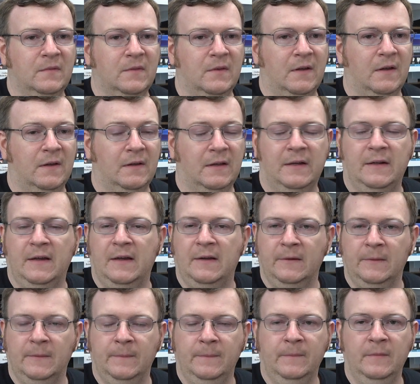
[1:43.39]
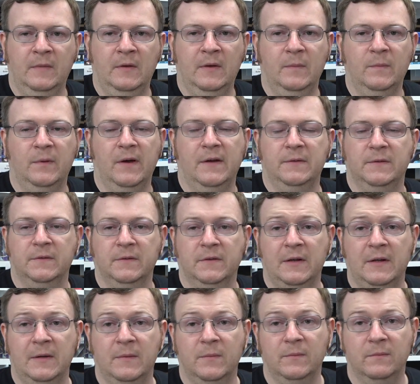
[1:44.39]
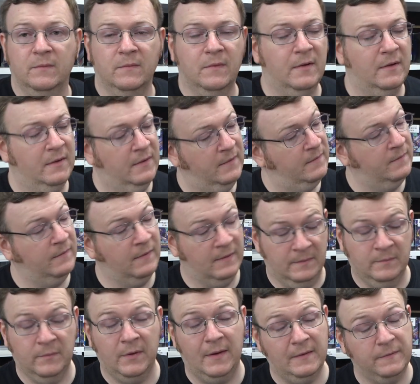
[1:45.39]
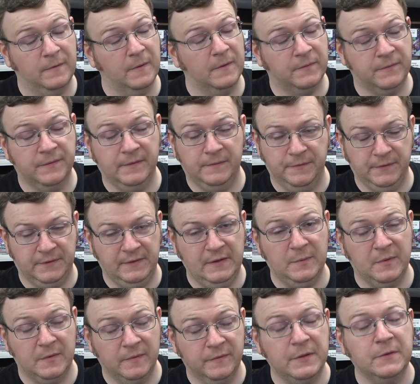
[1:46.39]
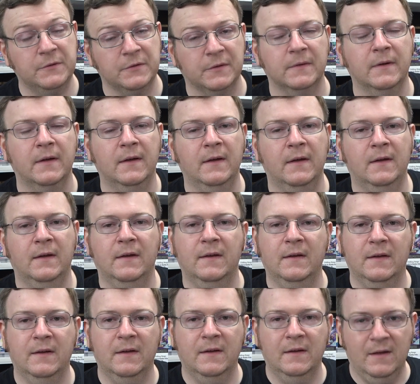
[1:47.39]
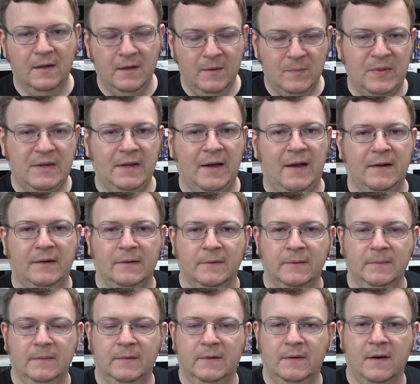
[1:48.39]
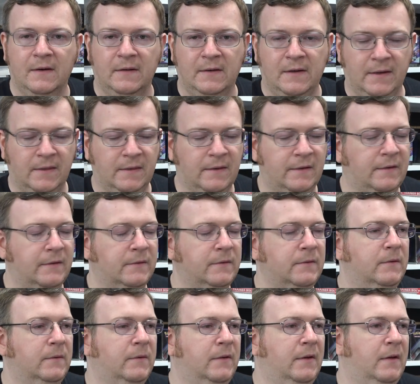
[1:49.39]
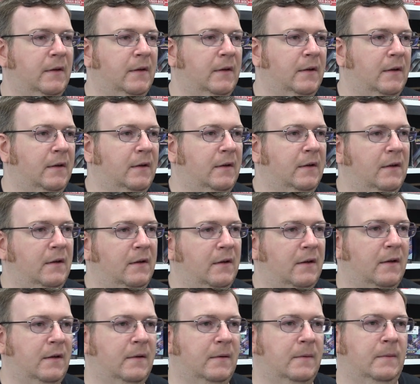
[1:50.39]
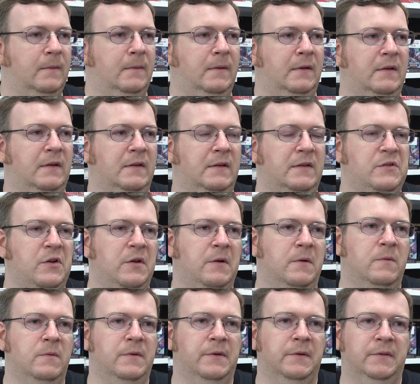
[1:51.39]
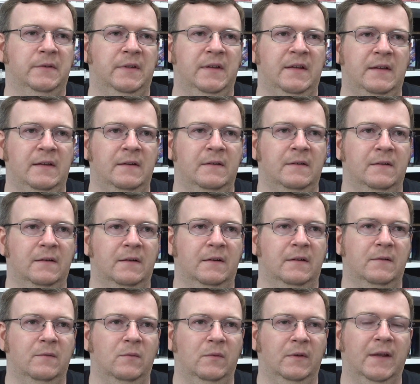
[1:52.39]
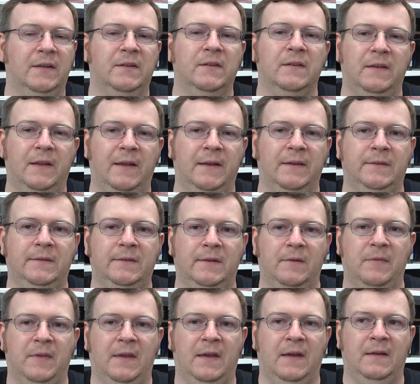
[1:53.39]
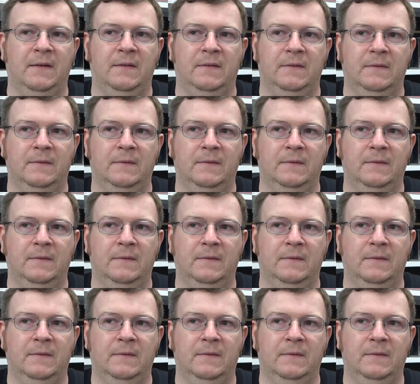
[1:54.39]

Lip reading: a lot higher. Prices are going to, probably for the foreseeable future, be higher on a lot of things. And you're seeing less and less of that